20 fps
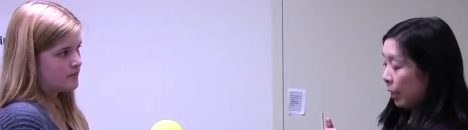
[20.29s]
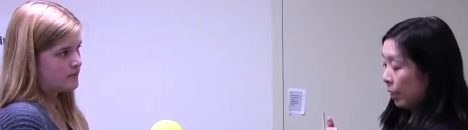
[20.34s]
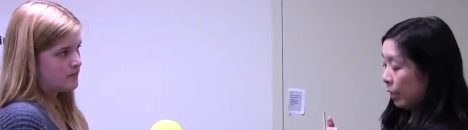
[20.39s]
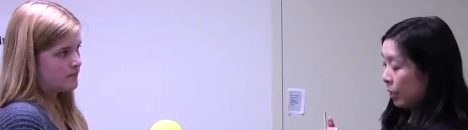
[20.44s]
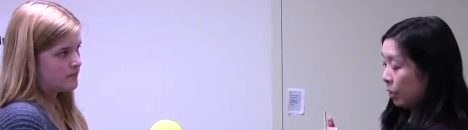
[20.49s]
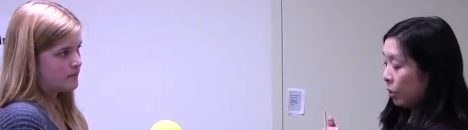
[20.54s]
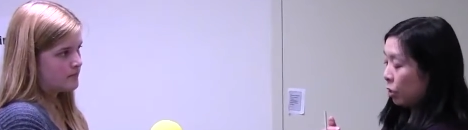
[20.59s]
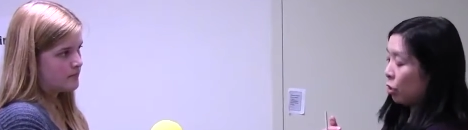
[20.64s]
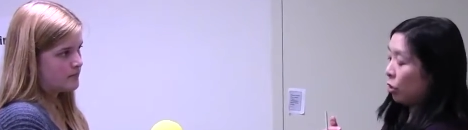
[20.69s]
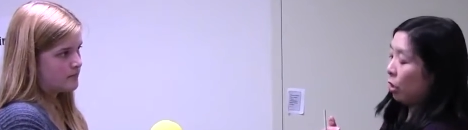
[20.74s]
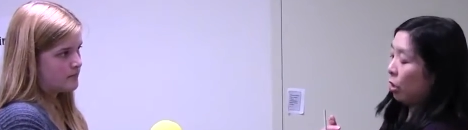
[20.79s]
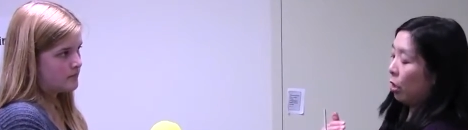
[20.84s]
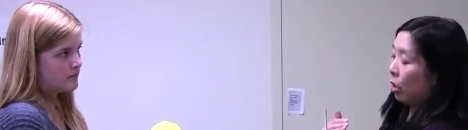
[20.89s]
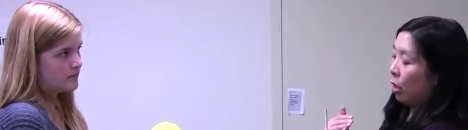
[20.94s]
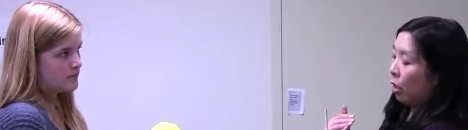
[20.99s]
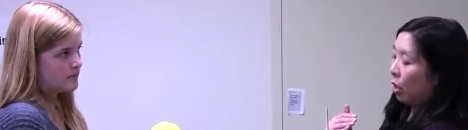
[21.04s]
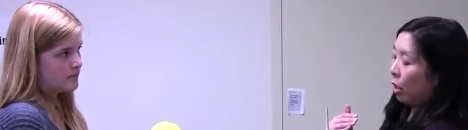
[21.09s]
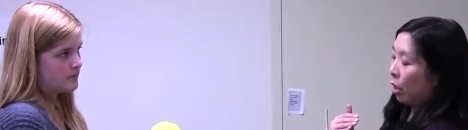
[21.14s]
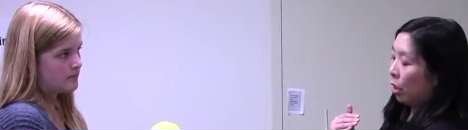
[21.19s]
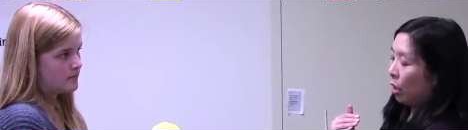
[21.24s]
Speaker 1: night,
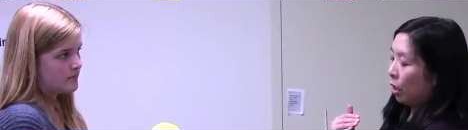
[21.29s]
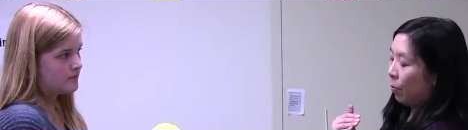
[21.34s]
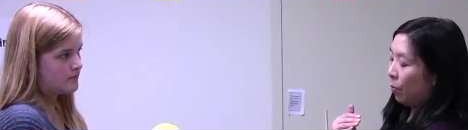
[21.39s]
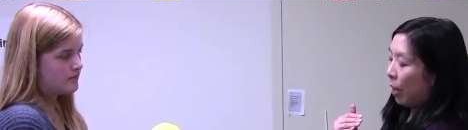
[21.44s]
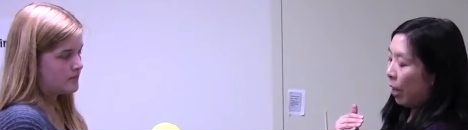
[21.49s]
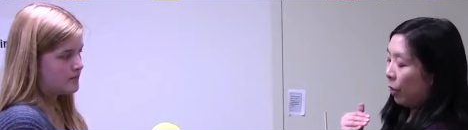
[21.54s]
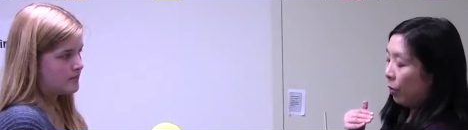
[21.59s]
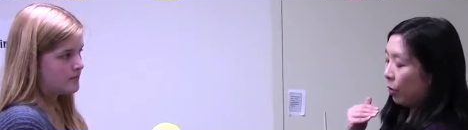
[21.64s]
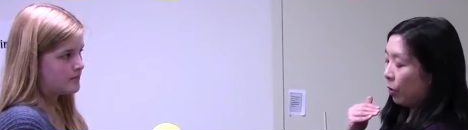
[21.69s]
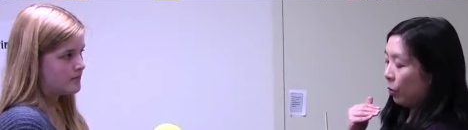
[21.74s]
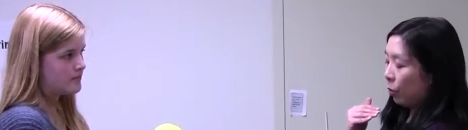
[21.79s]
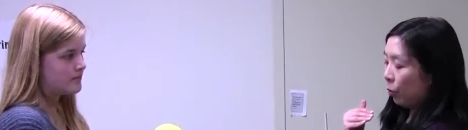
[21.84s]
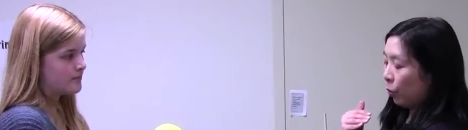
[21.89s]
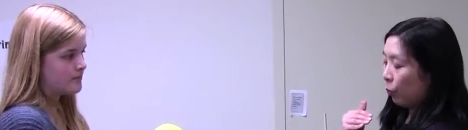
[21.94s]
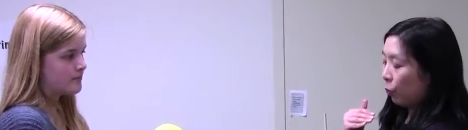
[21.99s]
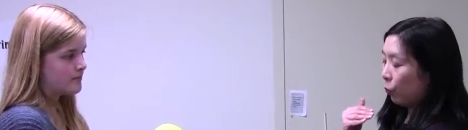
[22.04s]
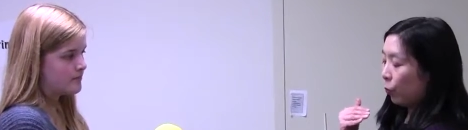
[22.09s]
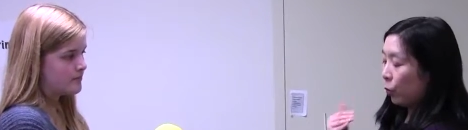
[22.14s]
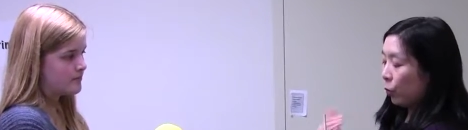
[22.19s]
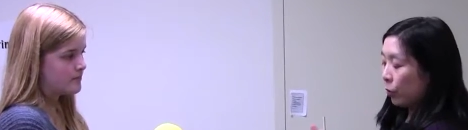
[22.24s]
how the Earth
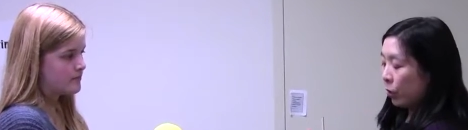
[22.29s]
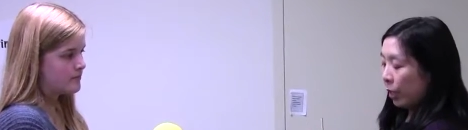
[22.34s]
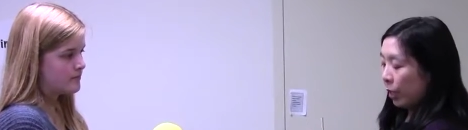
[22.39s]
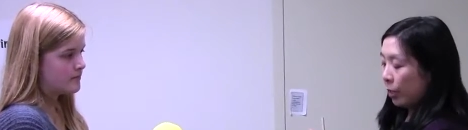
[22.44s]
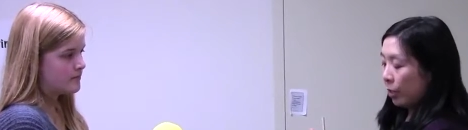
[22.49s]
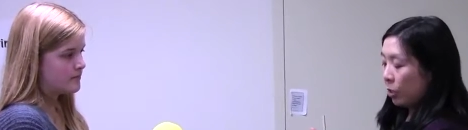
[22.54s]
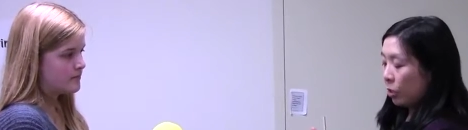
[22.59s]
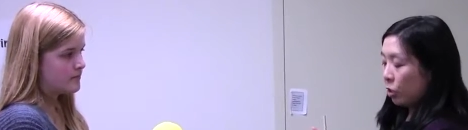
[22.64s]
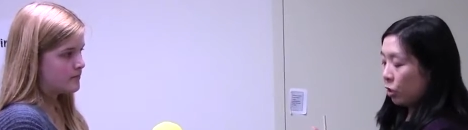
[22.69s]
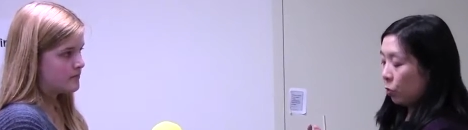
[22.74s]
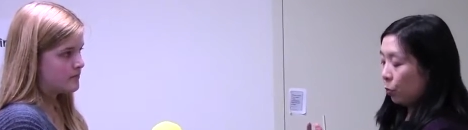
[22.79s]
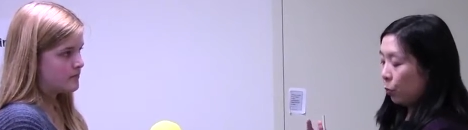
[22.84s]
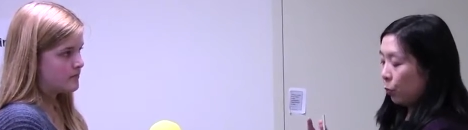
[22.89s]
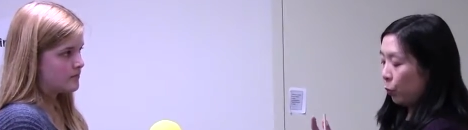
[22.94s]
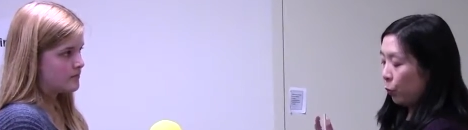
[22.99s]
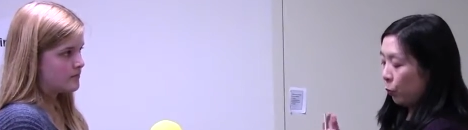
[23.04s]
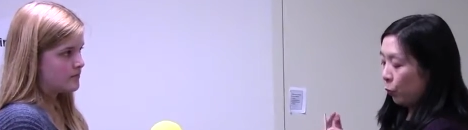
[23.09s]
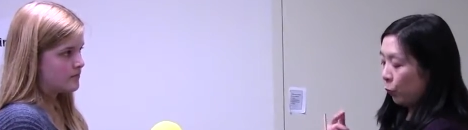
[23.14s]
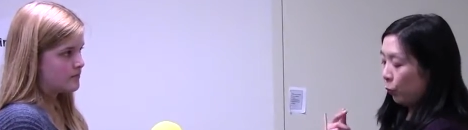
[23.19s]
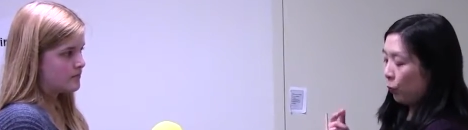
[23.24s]
rotates to
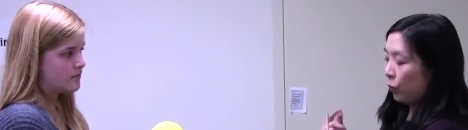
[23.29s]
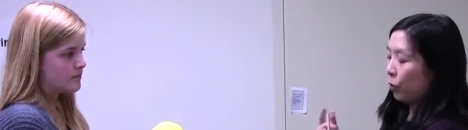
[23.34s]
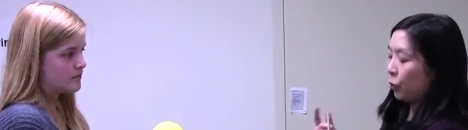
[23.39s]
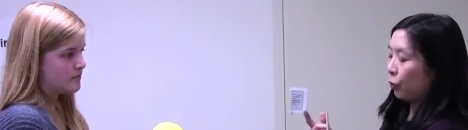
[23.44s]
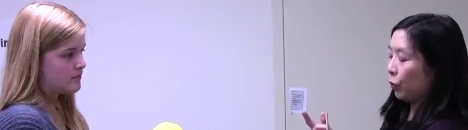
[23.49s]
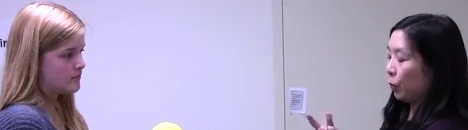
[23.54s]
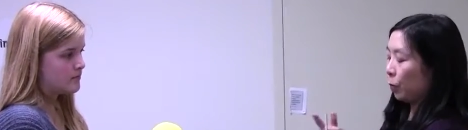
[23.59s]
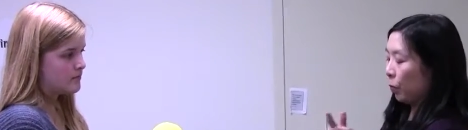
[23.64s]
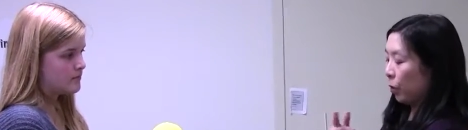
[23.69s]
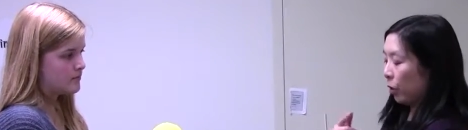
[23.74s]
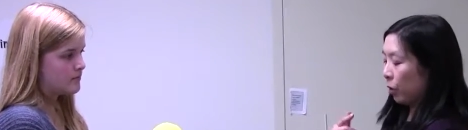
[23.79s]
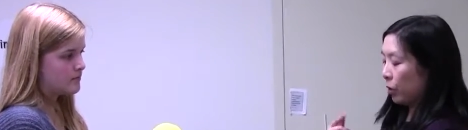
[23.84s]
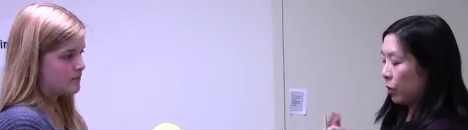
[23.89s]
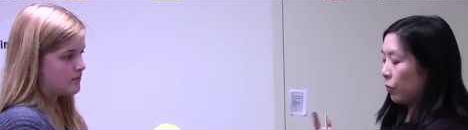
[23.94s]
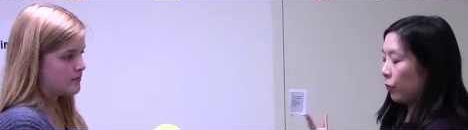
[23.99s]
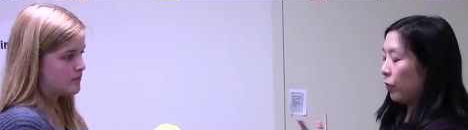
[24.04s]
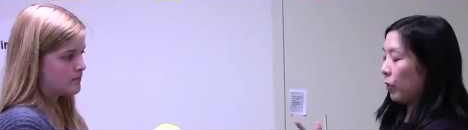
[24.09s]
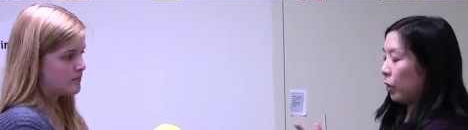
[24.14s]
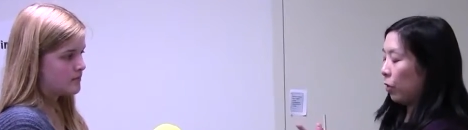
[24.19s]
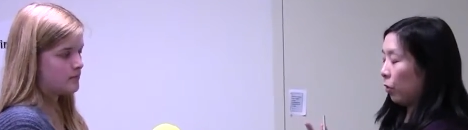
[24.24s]
move different parts
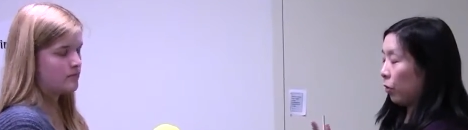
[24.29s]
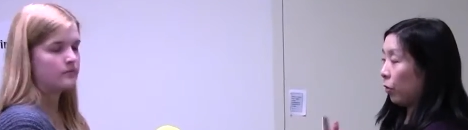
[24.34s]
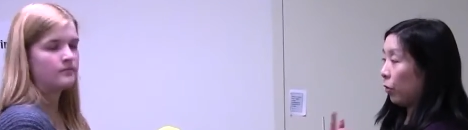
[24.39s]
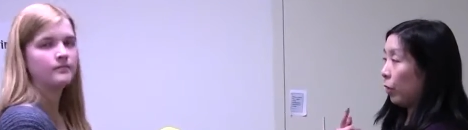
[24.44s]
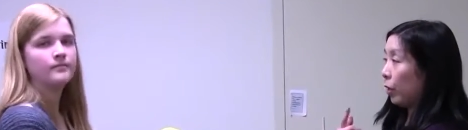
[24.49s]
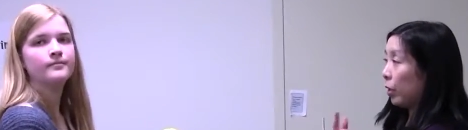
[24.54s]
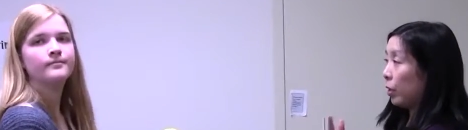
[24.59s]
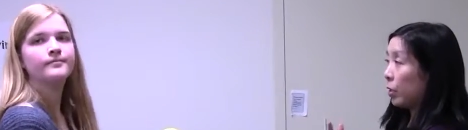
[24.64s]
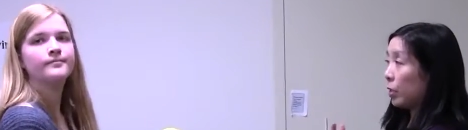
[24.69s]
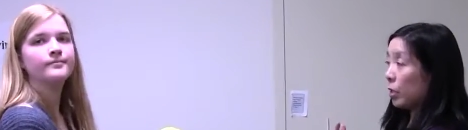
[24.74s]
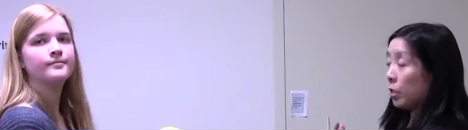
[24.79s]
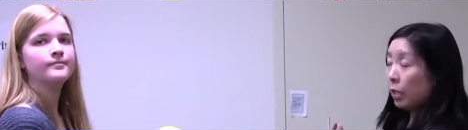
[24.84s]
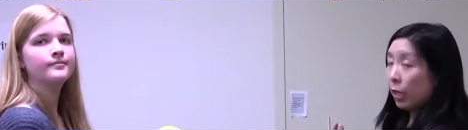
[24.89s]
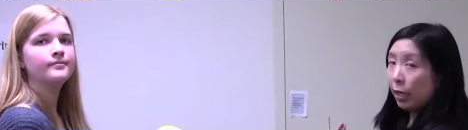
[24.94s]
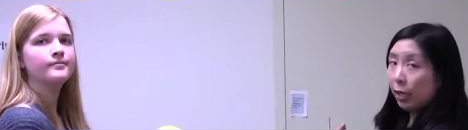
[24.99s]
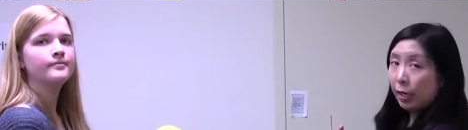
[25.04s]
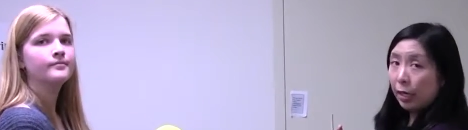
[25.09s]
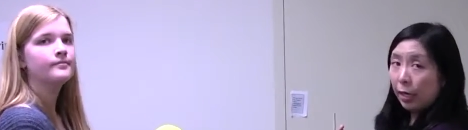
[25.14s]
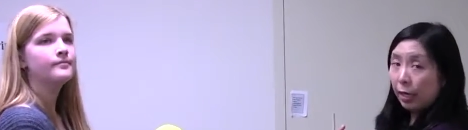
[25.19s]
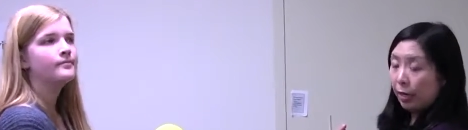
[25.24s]
of the Earth into day
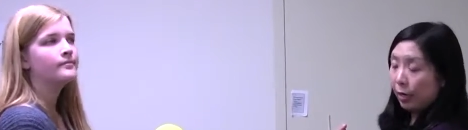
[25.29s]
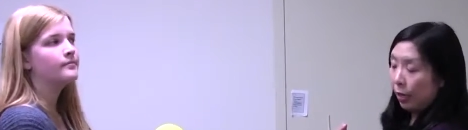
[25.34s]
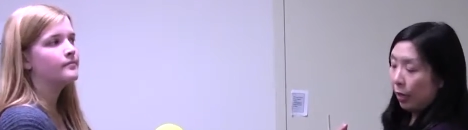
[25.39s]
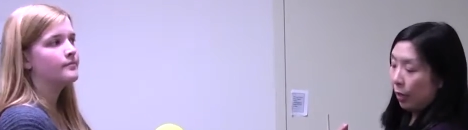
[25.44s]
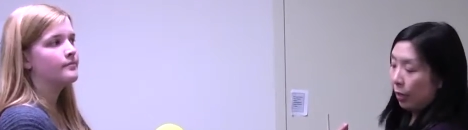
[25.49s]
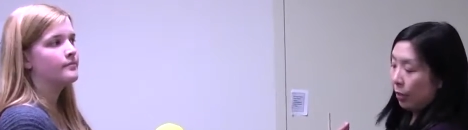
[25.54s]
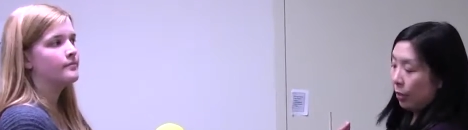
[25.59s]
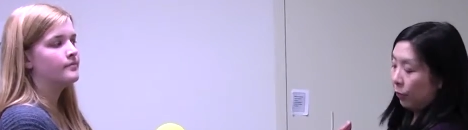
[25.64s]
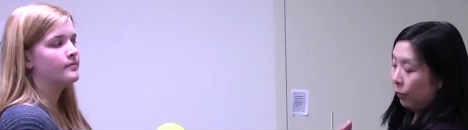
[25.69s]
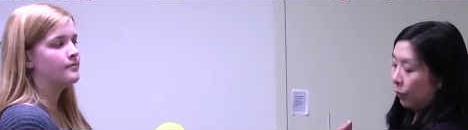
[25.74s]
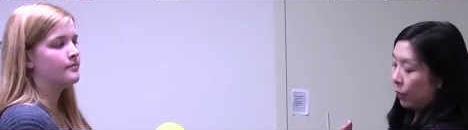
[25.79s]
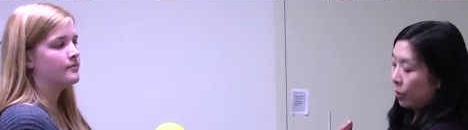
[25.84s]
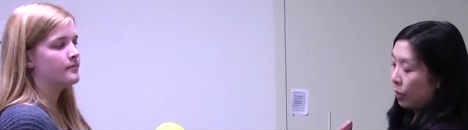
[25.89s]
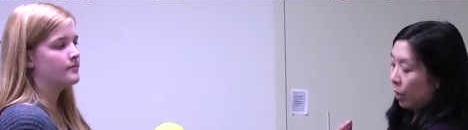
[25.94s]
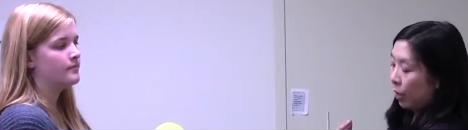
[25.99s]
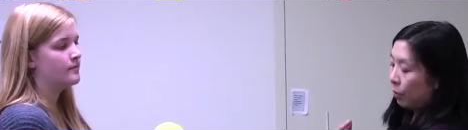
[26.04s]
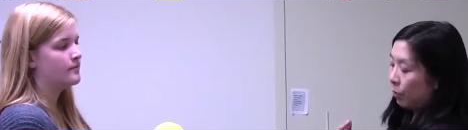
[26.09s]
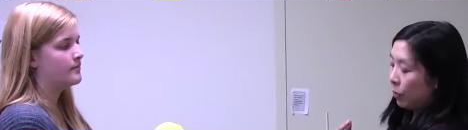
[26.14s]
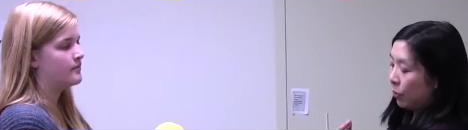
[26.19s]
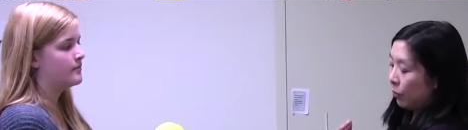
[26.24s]
and night at different
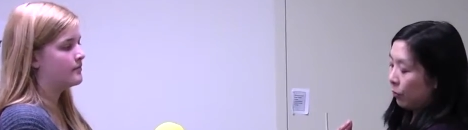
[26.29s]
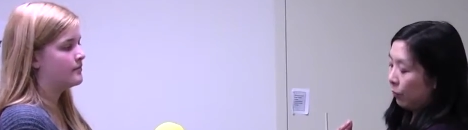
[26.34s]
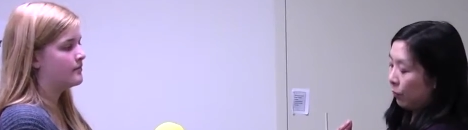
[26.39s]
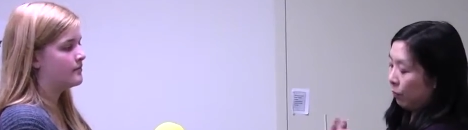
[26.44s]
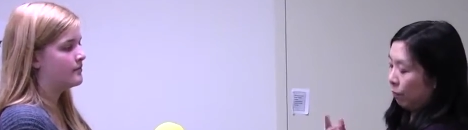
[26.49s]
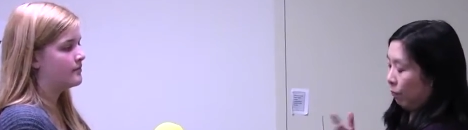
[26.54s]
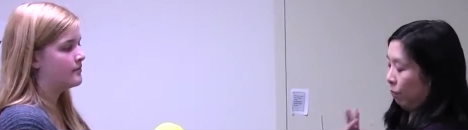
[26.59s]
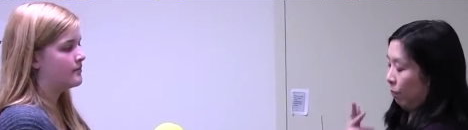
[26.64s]
times of